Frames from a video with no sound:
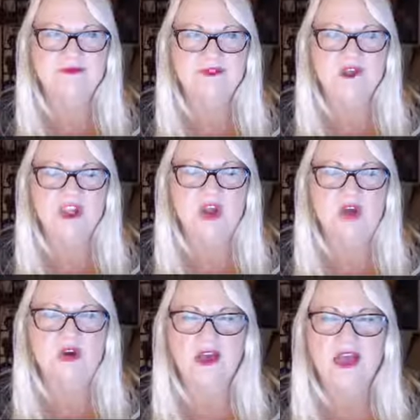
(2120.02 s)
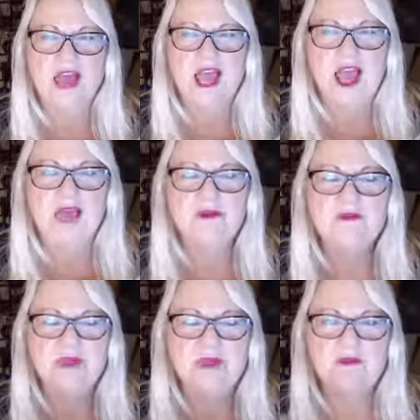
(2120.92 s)
You know, I
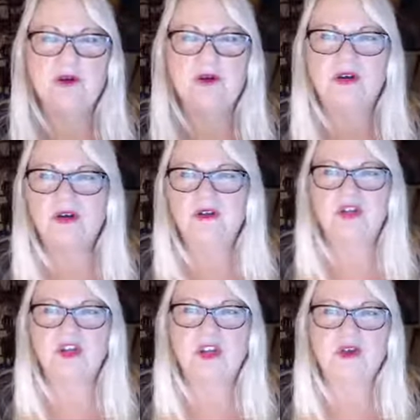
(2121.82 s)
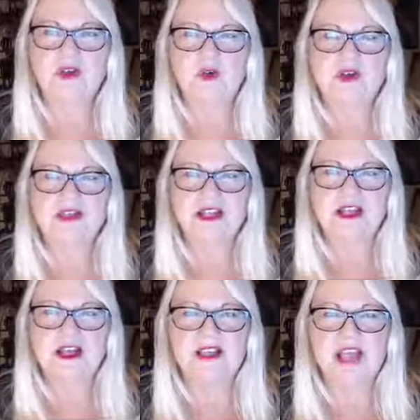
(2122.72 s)
remember, you know, there was
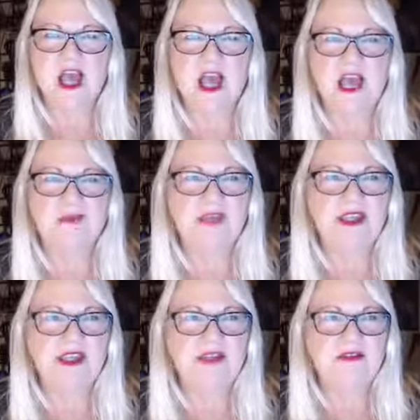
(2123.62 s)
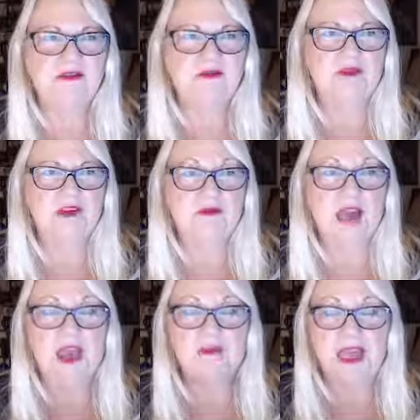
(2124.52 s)
a, a time in, in
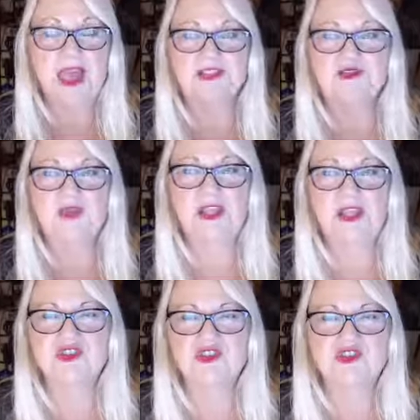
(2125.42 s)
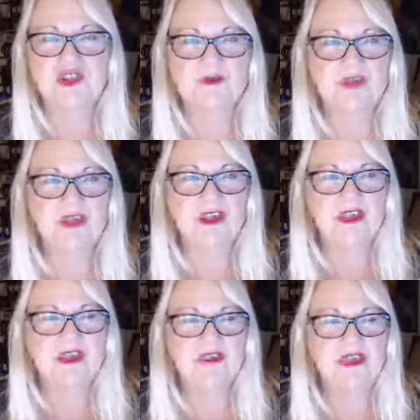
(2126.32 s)
my past relationship
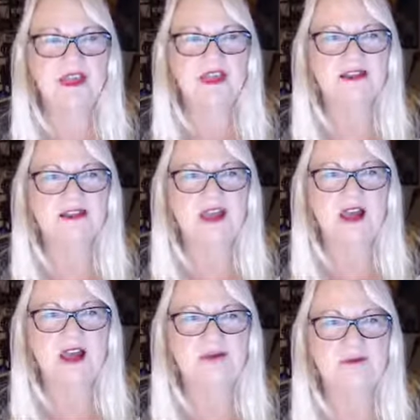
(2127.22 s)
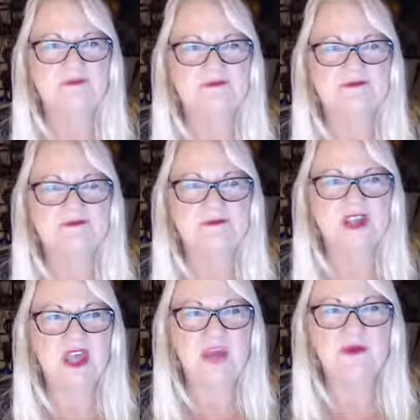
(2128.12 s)
that um,
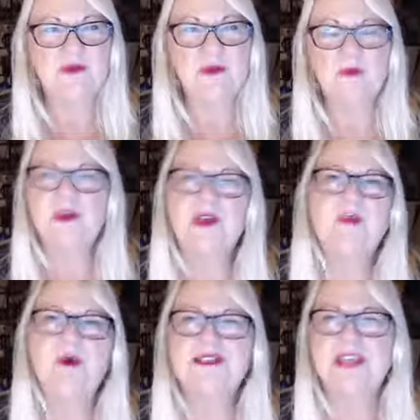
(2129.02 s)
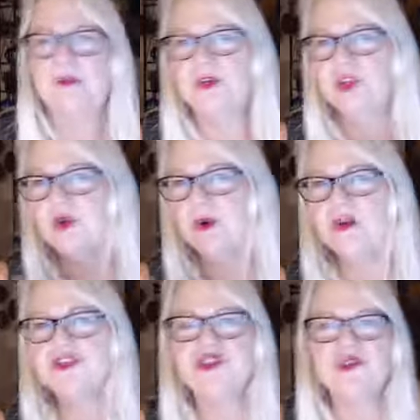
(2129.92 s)
I remember him always saying, well, you
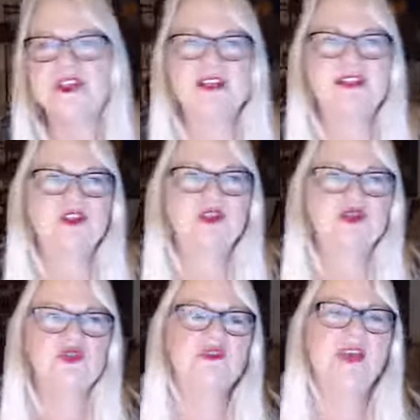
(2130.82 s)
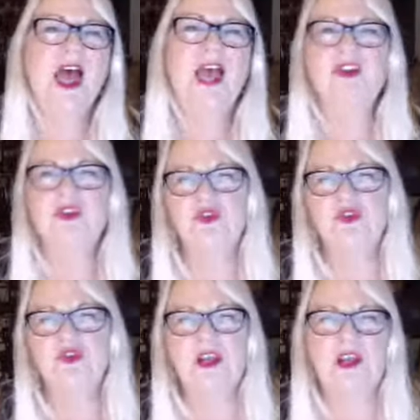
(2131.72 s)
always do this and you do that and
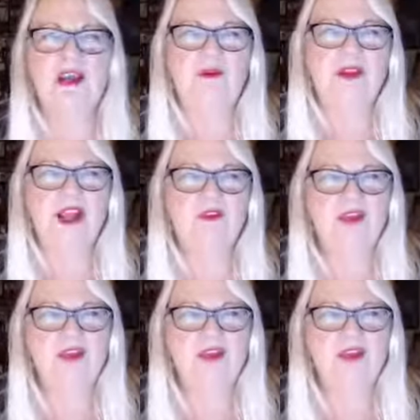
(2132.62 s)
you do whatever.